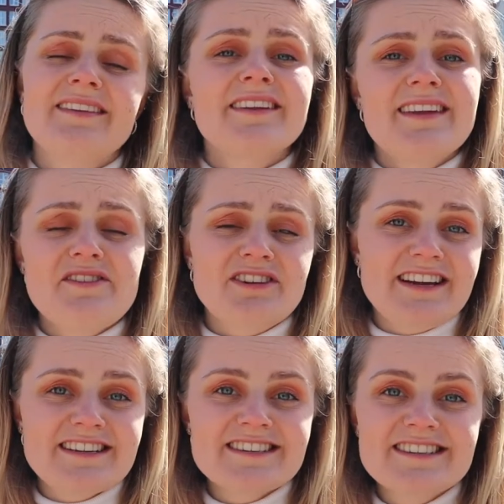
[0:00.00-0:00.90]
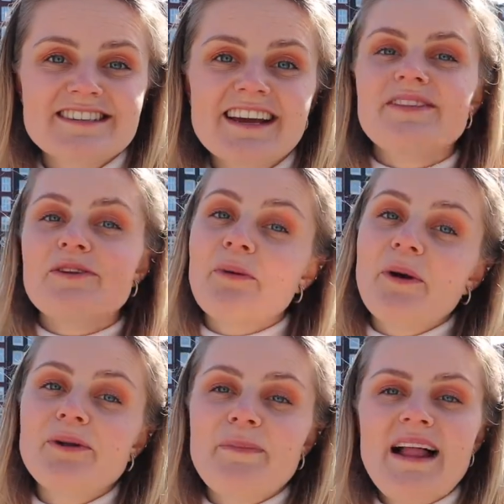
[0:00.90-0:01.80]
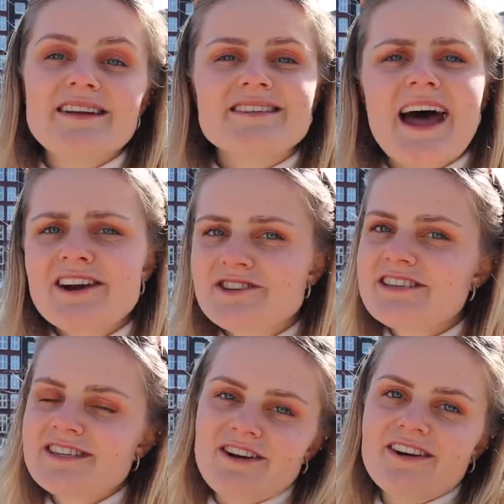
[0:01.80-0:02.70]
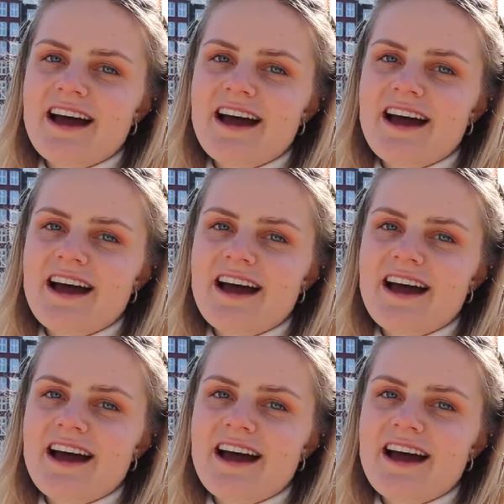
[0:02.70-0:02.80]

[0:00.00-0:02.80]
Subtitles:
the Netherlands. The Royal Palace actually started